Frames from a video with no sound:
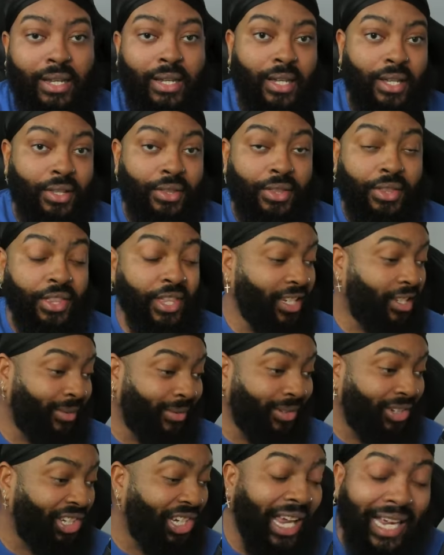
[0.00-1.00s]
This
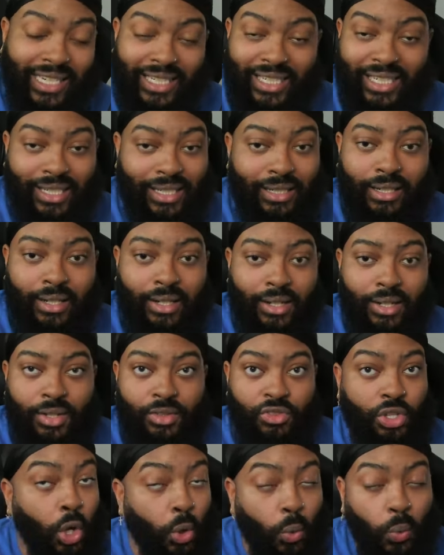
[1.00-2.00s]
was shocking.
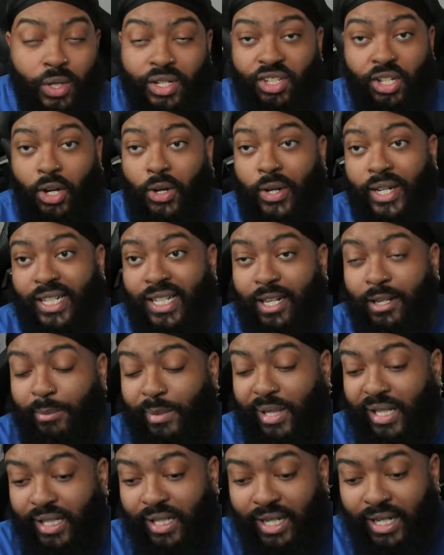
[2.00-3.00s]
No one saw it
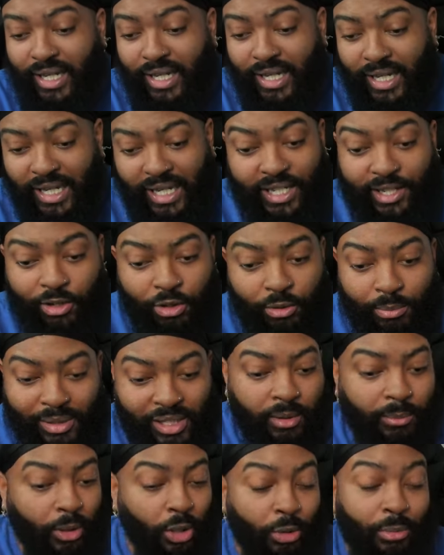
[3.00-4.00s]
coming. And it will be
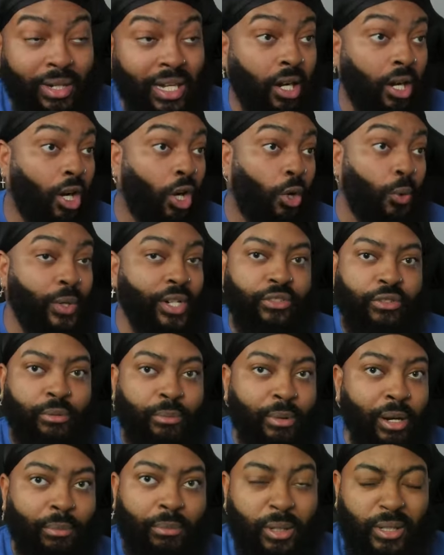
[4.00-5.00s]
a moment I always
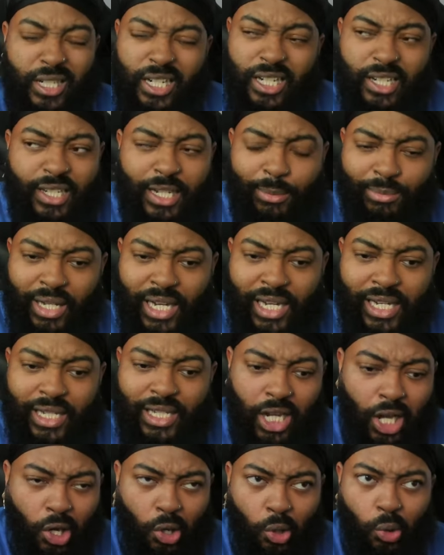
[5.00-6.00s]
remember, because I'm like,
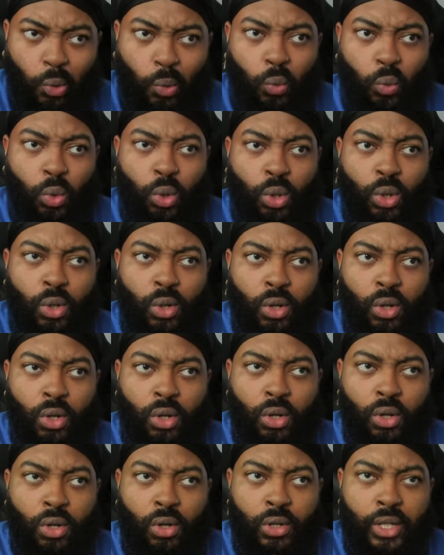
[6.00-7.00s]
yo,
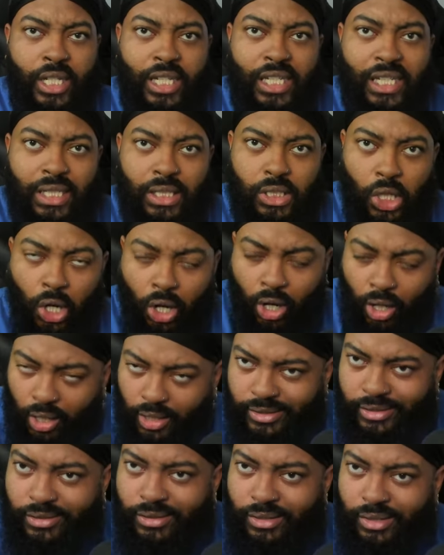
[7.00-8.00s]
he
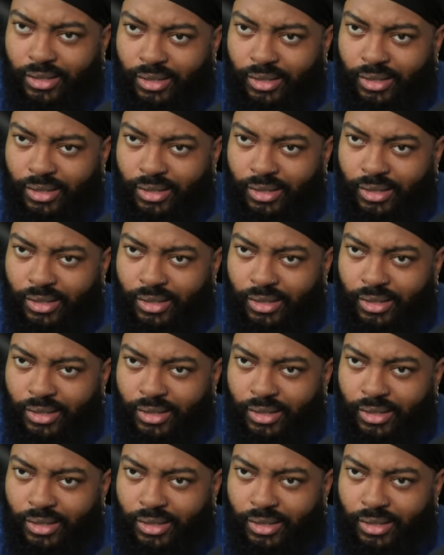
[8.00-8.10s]
lost.